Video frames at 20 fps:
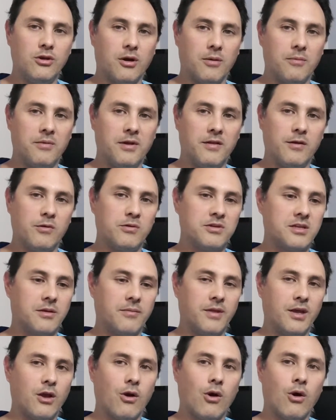I believe there was
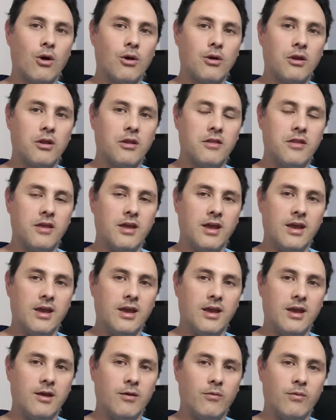something on
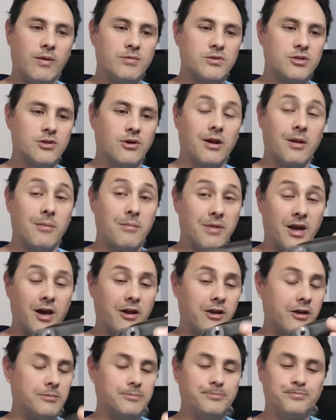their website about
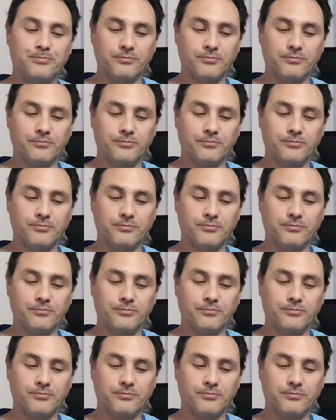it,